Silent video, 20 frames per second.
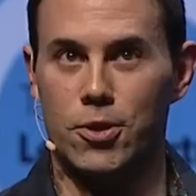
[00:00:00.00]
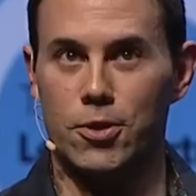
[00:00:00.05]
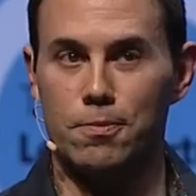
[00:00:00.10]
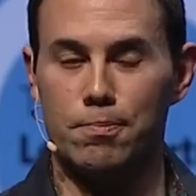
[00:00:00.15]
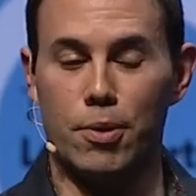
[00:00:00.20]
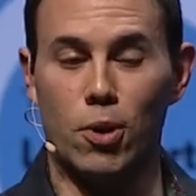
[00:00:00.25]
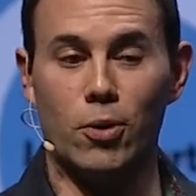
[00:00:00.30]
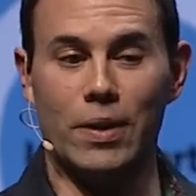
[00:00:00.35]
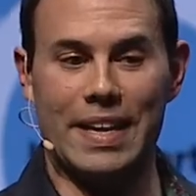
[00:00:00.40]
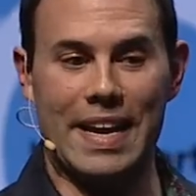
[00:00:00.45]
sort
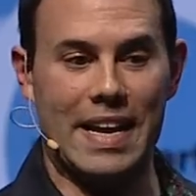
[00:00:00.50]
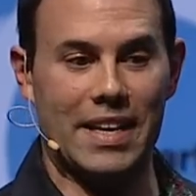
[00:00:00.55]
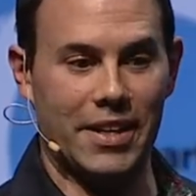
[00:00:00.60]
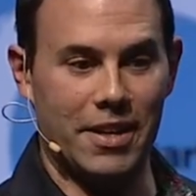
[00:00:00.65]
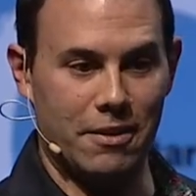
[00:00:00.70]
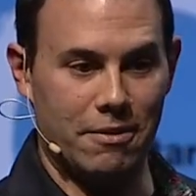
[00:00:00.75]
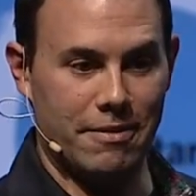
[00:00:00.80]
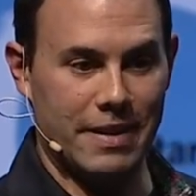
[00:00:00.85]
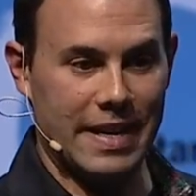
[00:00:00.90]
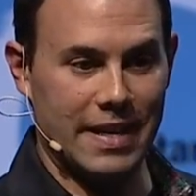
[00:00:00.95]
of bowling
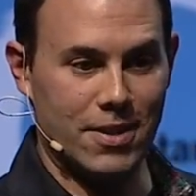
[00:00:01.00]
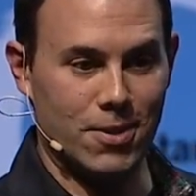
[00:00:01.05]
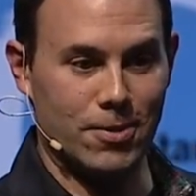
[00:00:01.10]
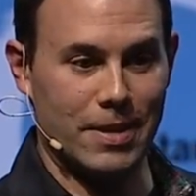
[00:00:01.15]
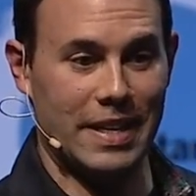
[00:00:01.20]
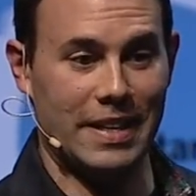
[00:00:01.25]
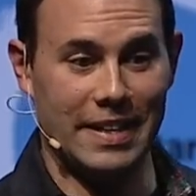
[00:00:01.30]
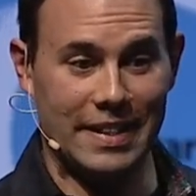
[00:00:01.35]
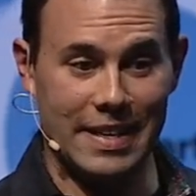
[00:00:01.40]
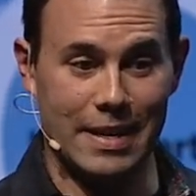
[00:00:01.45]
alley effect,
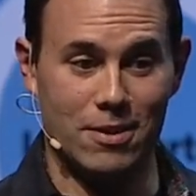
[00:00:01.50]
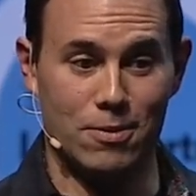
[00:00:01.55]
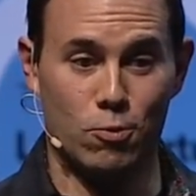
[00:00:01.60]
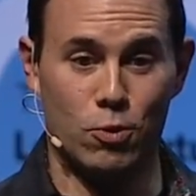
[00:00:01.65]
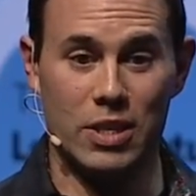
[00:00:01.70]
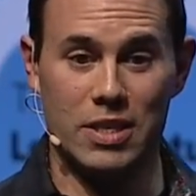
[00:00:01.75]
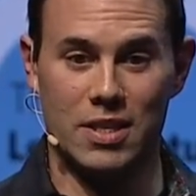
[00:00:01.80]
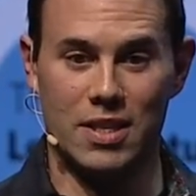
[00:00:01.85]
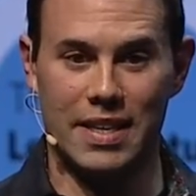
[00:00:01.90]
right? Like that one